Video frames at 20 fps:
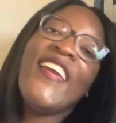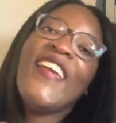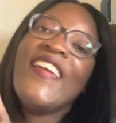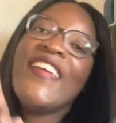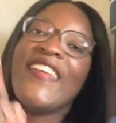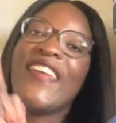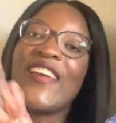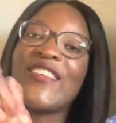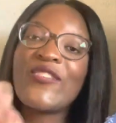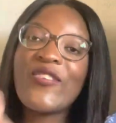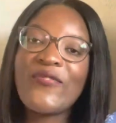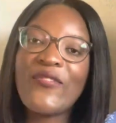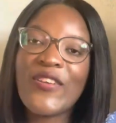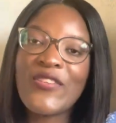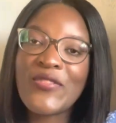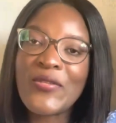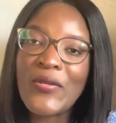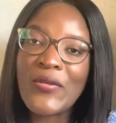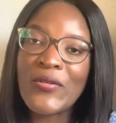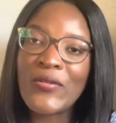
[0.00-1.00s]
Yeah, so far
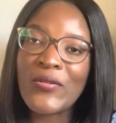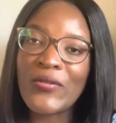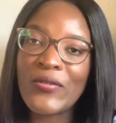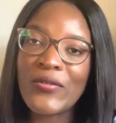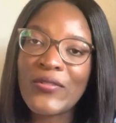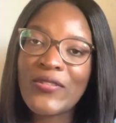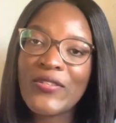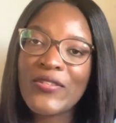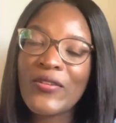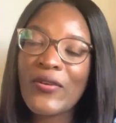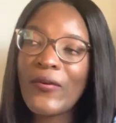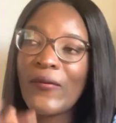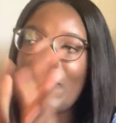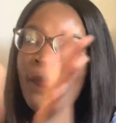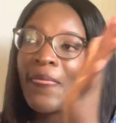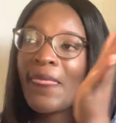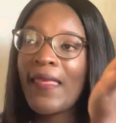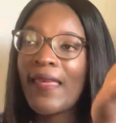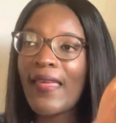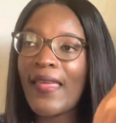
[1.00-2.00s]
so good. So
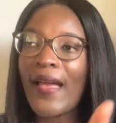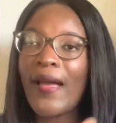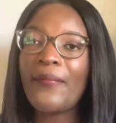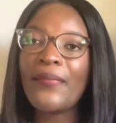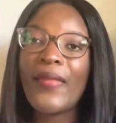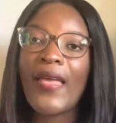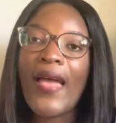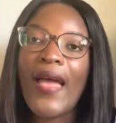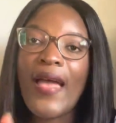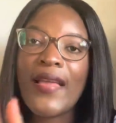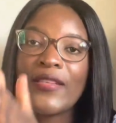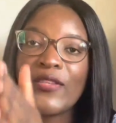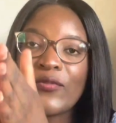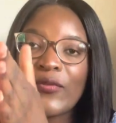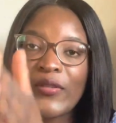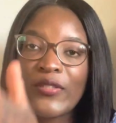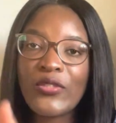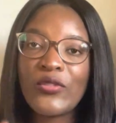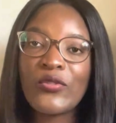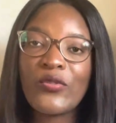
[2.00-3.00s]
yeah, I just
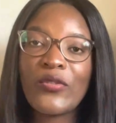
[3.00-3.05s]
wanted to